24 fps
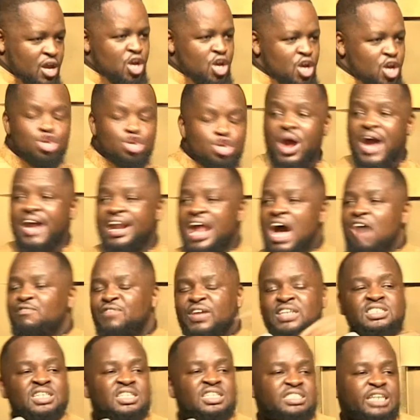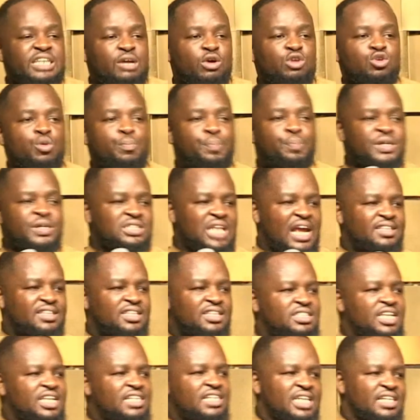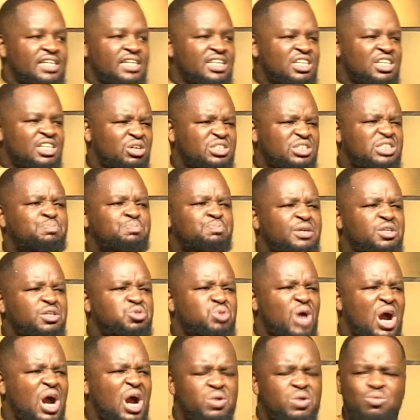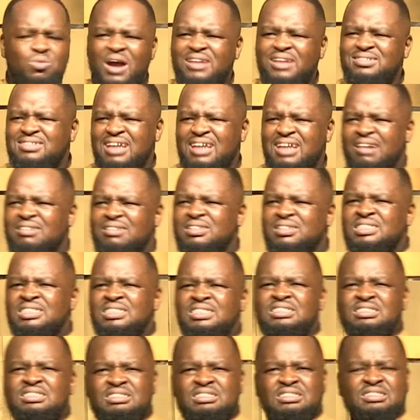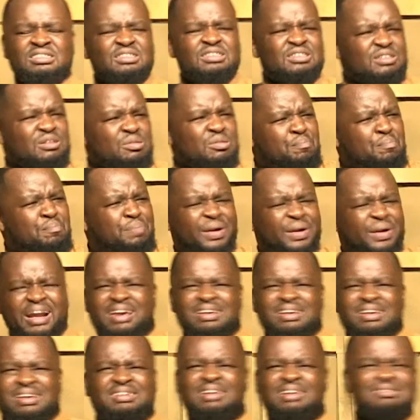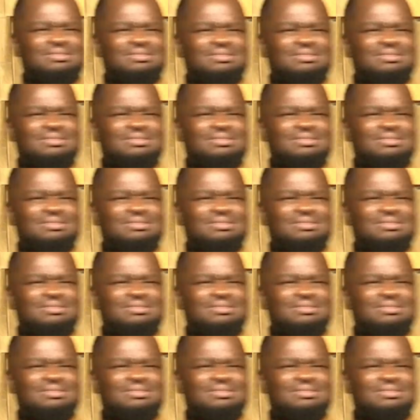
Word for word: You know, an average Christian, when you preach like this, they say this is not spiritual. We want uh, breaking